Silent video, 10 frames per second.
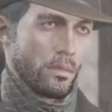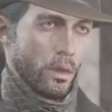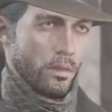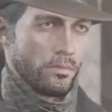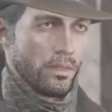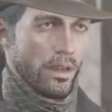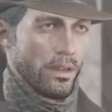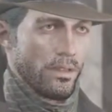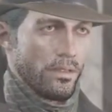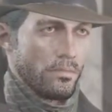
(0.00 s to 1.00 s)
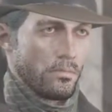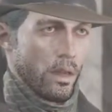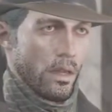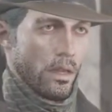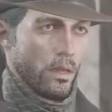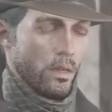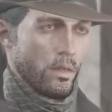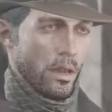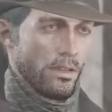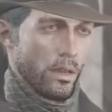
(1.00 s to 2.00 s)
No offense, but
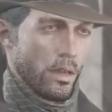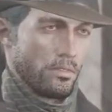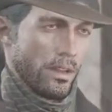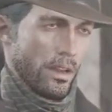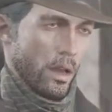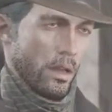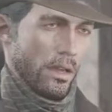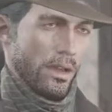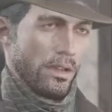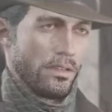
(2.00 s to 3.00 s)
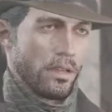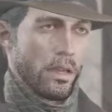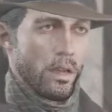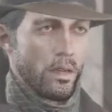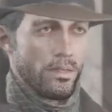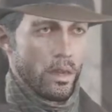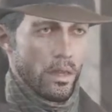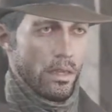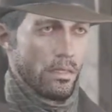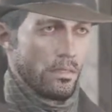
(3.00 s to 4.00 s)
why such generosity all of a
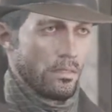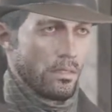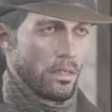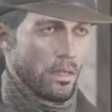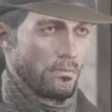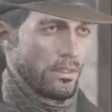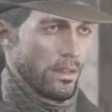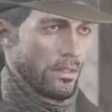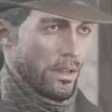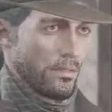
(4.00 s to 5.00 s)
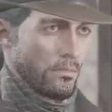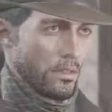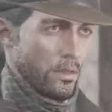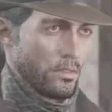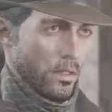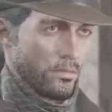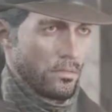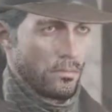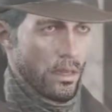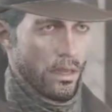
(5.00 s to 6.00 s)
sudden? I mean, this distribution of
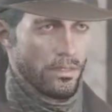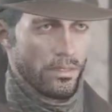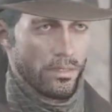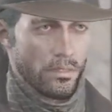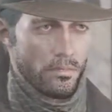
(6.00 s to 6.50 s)
supplies.